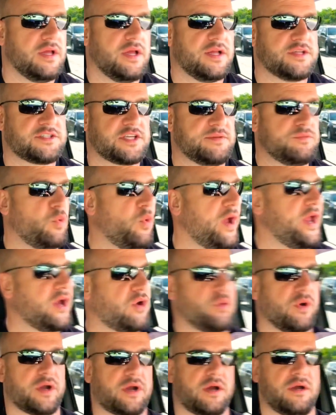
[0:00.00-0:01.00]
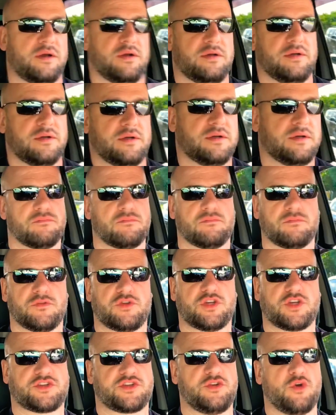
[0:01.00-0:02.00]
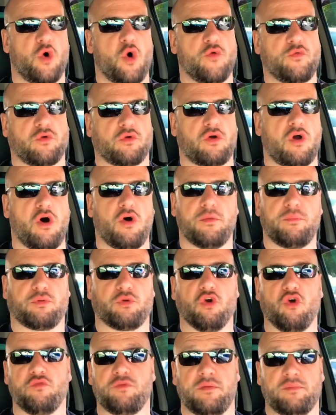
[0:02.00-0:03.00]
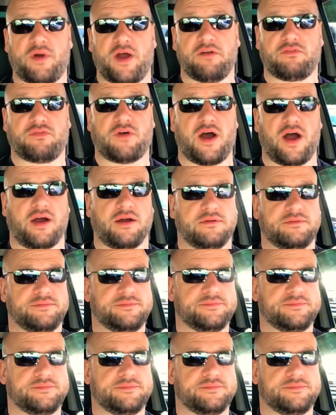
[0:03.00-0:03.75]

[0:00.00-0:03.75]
It seemed way quicker. Just an overall improvement by far.